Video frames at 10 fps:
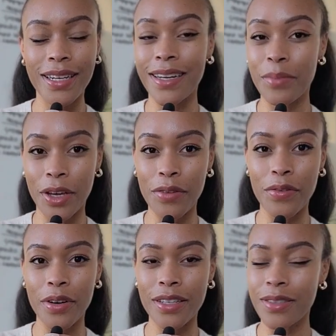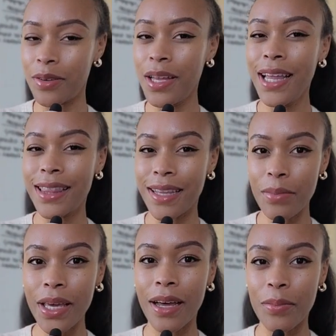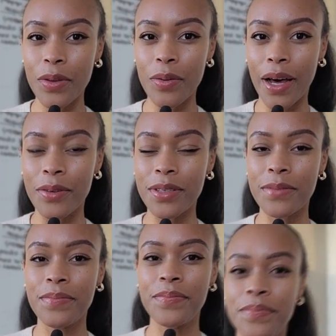and I'm here for it. So let me help you out.